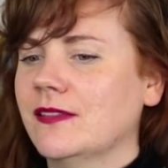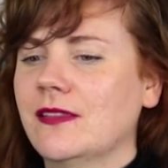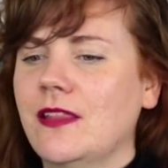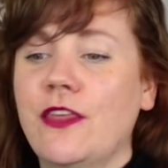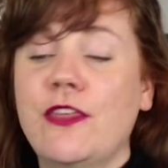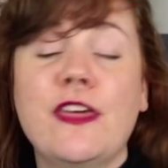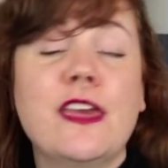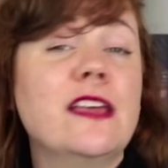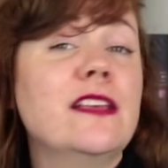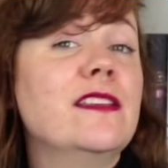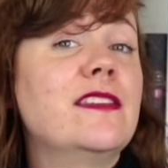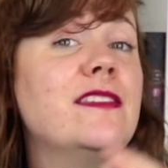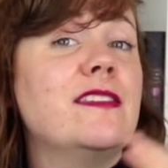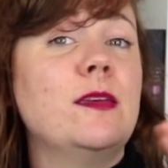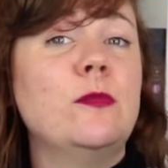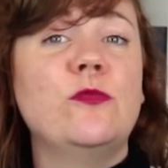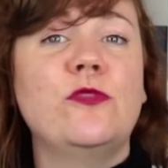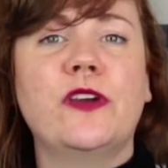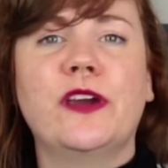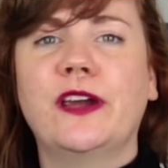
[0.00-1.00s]
Things
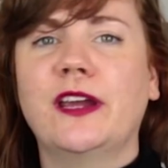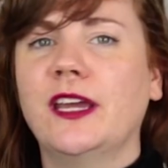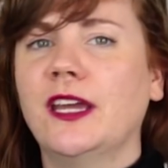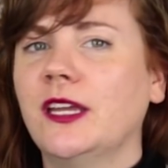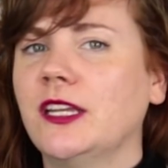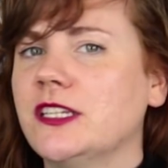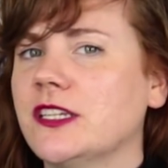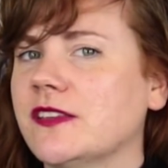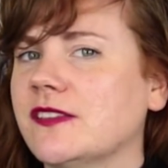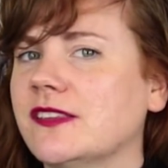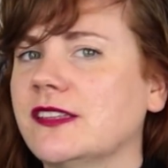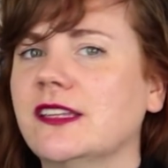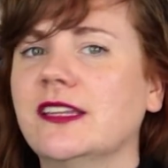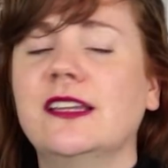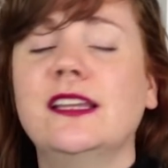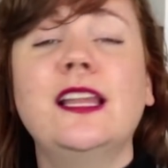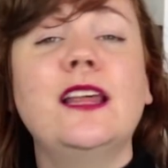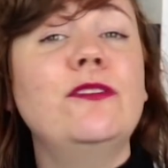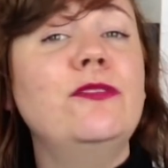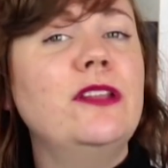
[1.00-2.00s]
seem very just
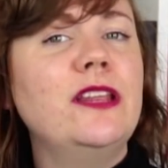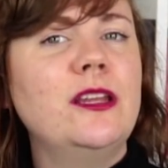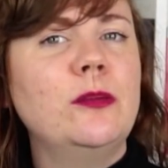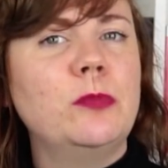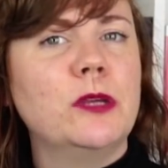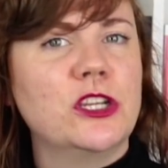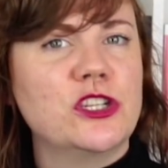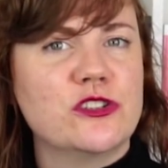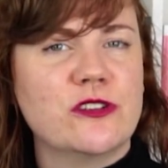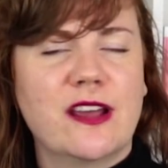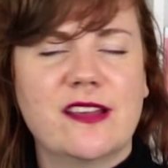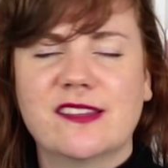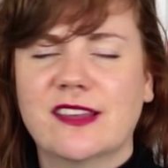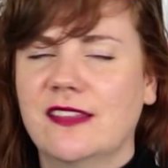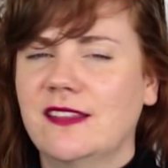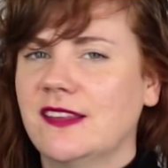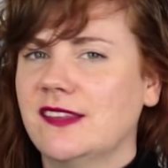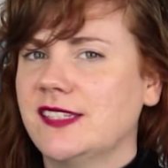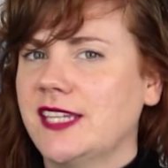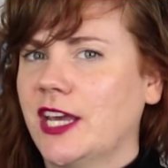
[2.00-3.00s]
lovely and picturesque
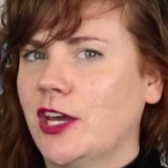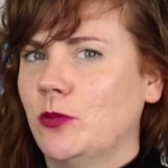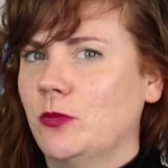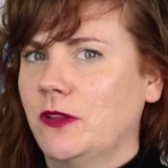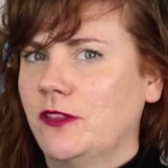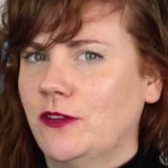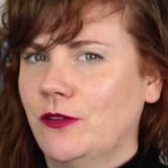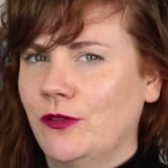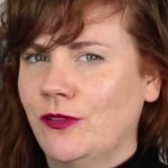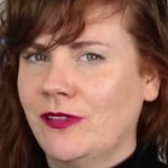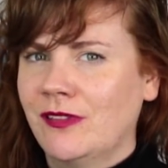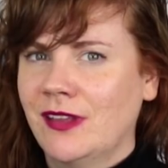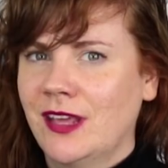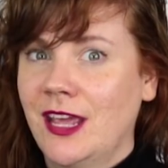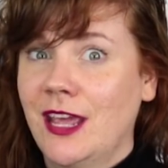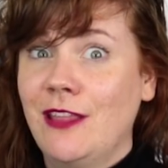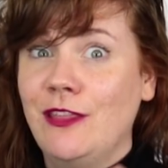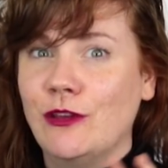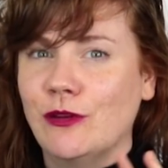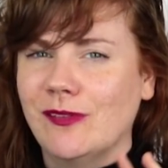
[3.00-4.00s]
in this town, but there's
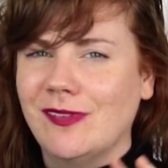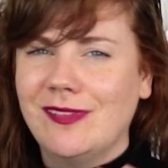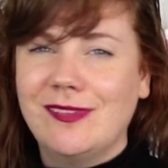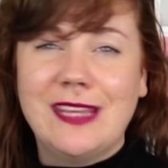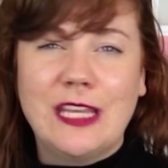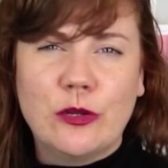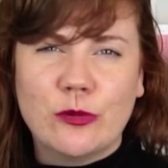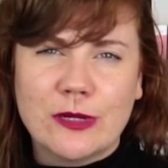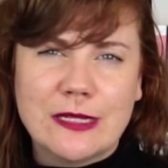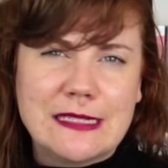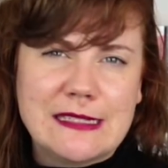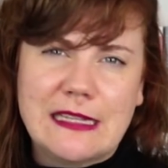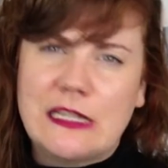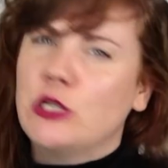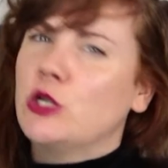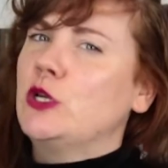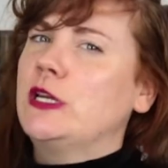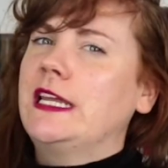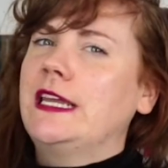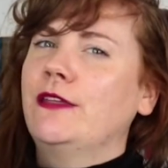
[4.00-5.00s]
secrets
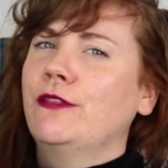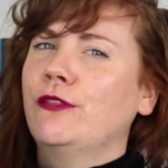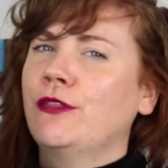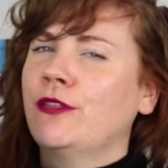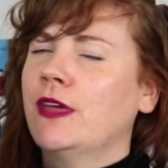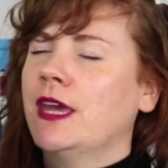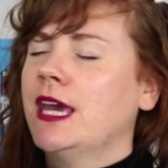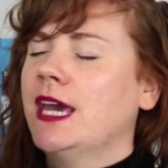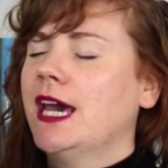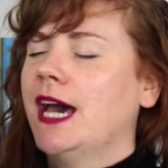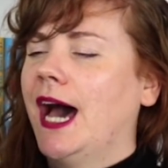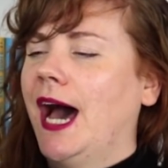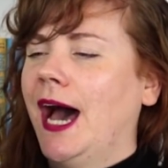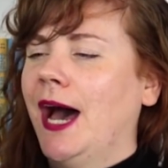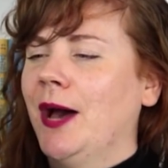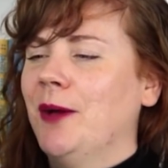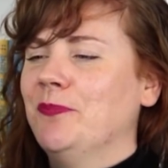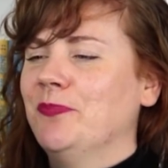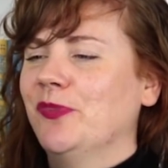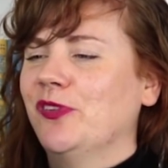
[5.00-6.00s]
underneath.
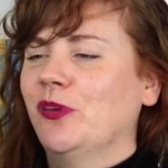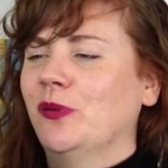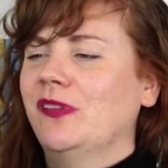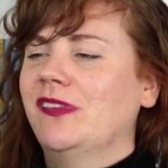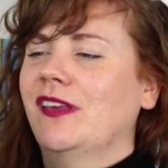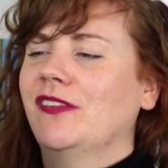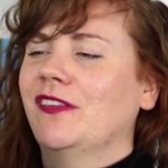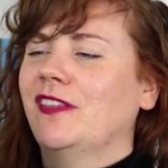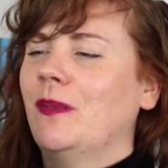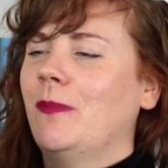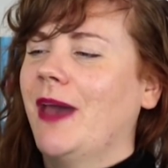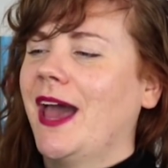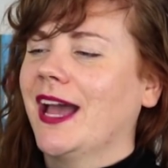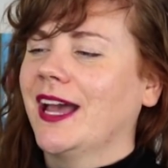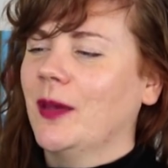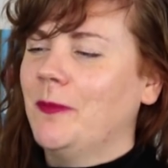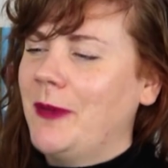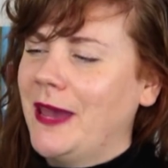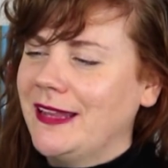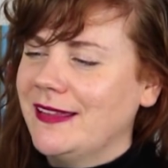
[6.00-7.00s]
So it says on the
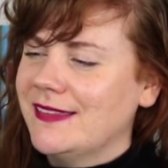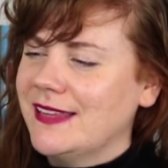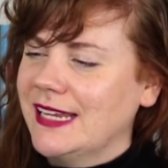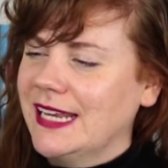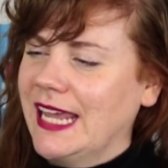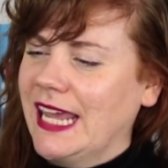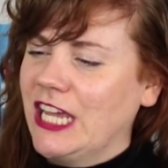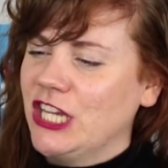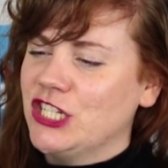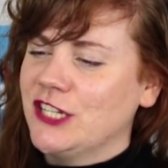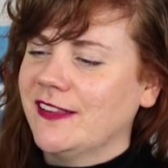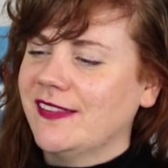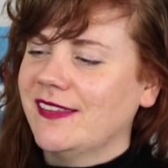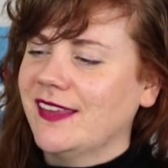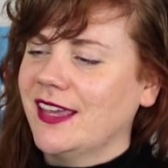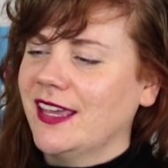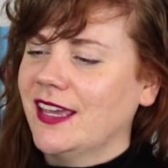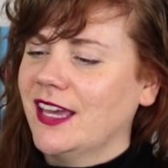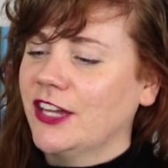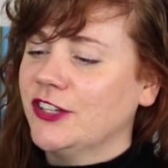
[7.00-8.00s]
back, a pet sitting
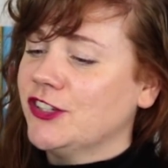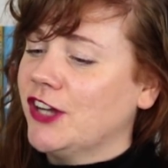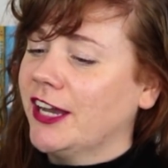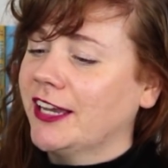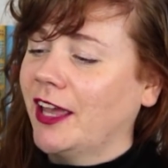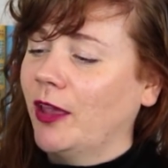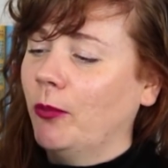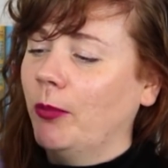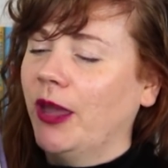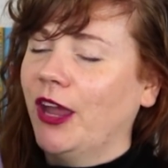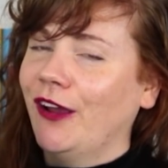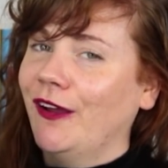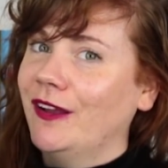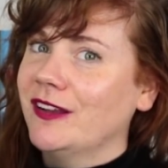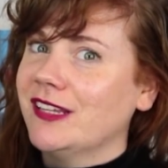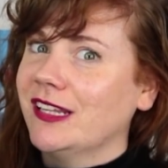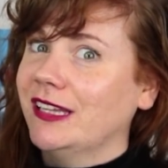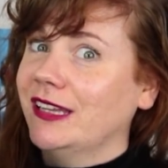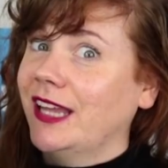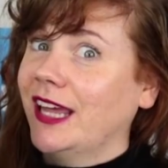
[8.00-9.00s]
agency, a talking
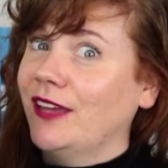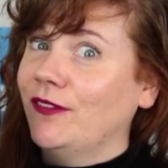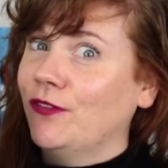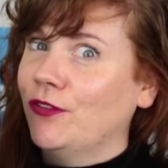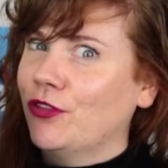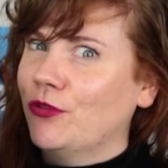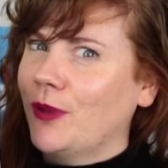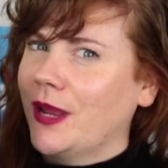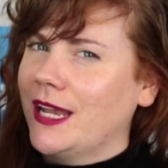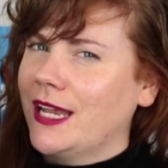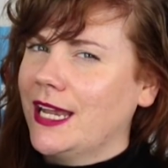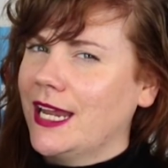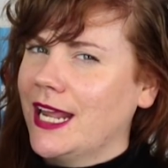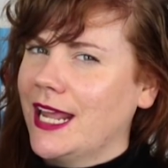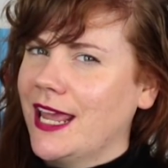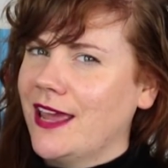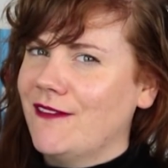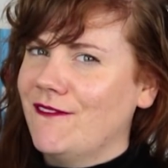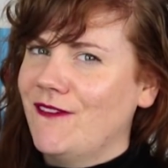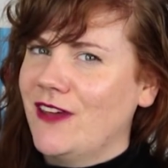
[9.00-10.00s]
parrot, a
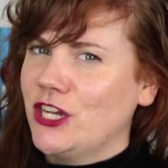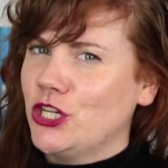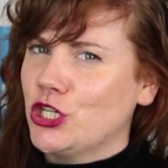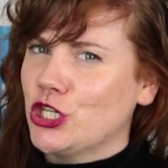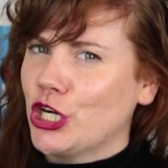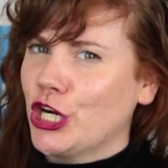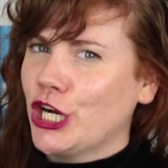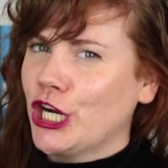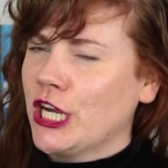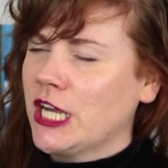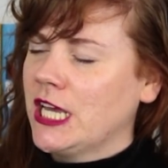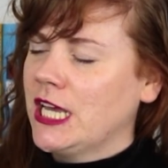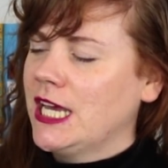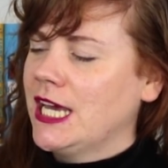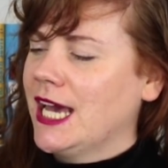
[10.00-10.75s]
life-threatening adventure.